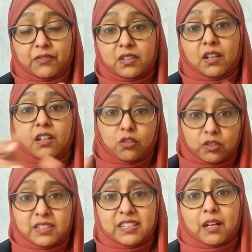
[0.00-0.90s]
Afsana, could
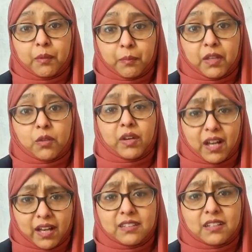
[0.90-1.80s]
you tag me, by the way?
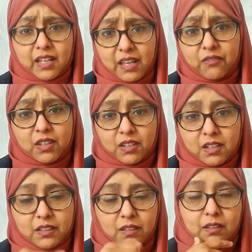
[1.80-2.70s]
I gave you that
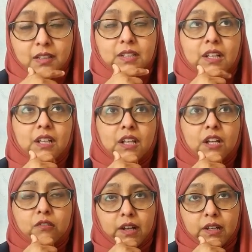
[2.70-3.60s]
idea.
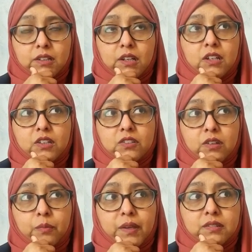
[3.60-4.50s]
Right,
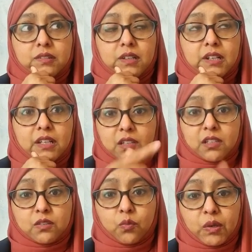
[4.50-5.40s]
so basically
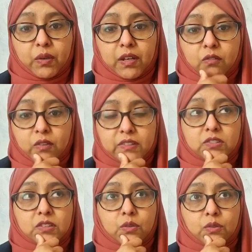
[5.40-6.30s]
it's a win-win. Right,
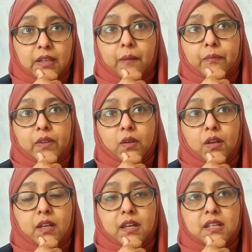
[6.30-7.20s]
so yeah,
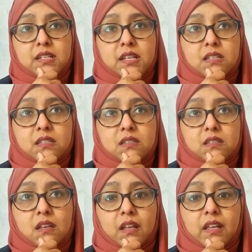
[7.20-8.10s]

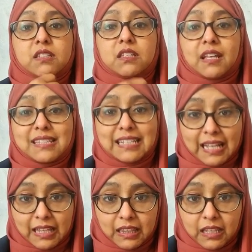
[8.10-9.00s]
it's
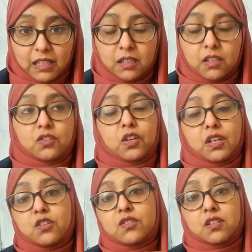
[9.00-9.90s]
lengthy, so you
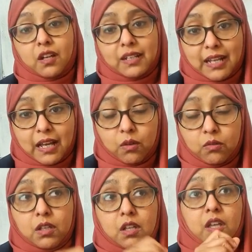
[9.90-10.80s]
need to start
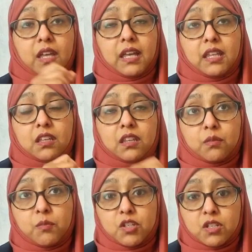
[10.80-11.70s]
now. Either the
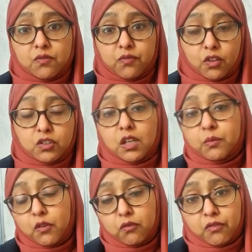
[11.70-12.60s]
admission is for
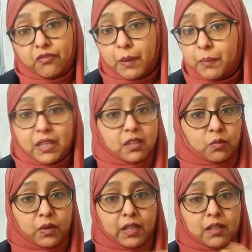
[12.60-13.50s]
October or for Feb, either
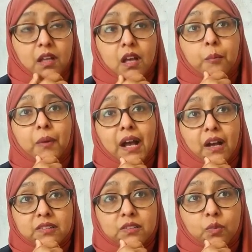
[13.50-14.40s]
way. But how
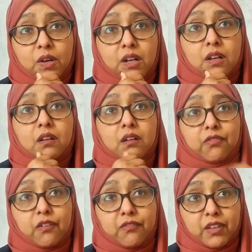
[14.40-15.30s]
does it work
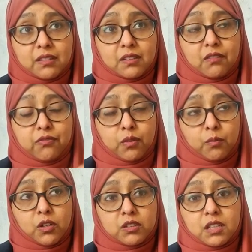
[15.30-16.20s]
for visa for
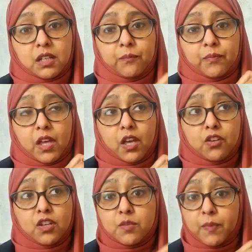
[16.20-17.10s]
Malta?
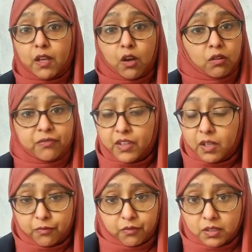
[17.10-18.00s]
You need to pay your whole fee
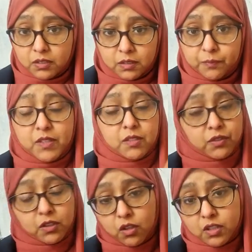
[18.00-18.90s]
up front. This is for
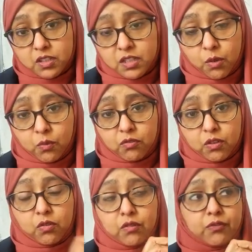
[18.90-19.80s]
the college that I
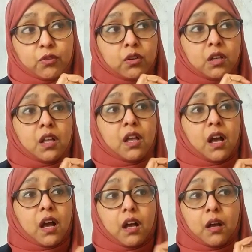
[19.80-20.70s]
recruit for.
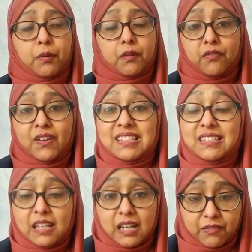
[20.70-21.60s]
Proof of funds is
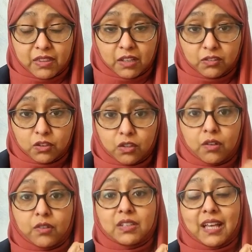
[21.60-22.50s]
11,000
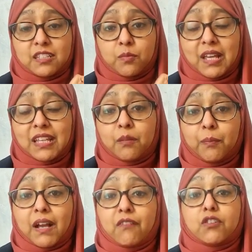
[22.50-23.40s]
euros. It has to be in the
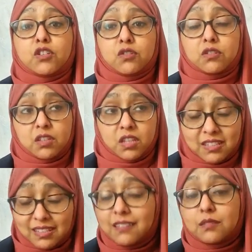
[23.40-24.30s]
bank for
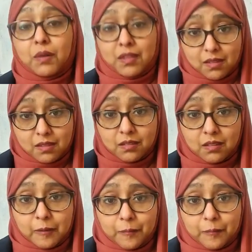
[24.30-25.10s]
6 months.